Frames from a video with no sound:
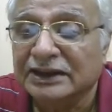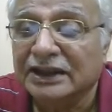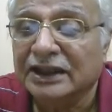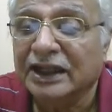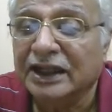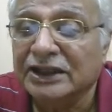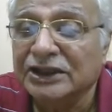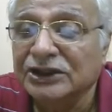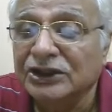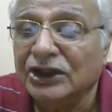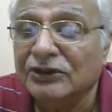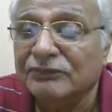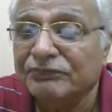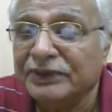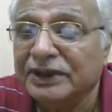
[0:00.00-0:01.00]
and you
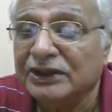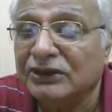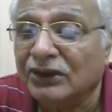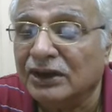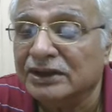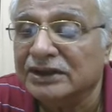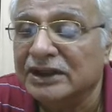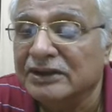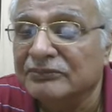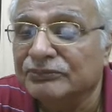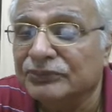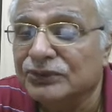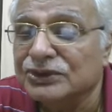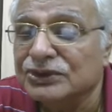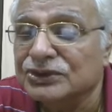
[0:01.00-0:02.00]
have paid all the
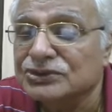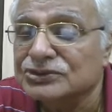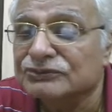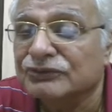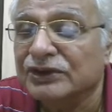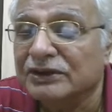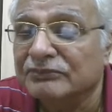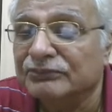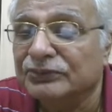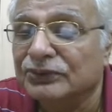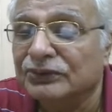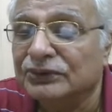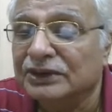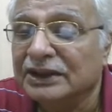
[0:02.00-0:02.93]
import dues for import